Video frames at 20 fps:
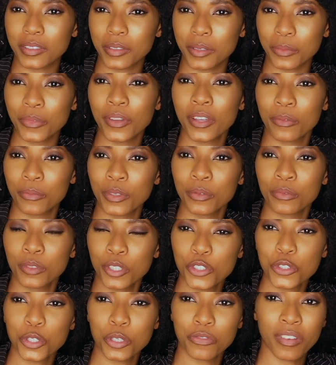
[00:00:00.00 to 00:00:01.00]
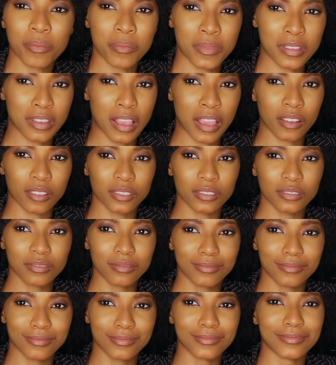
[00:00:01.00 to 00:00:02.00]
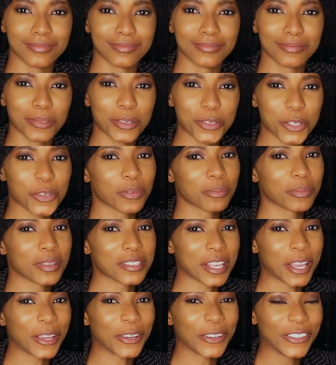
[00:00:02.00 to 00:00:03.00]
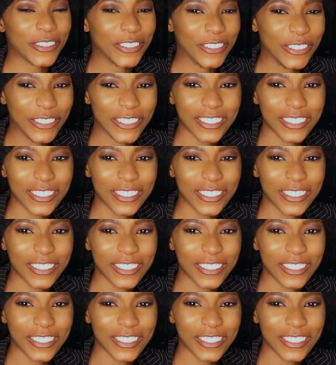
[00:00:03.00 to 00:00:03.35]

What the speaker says: We'll shoot from this angle. We'll shoot from this angle.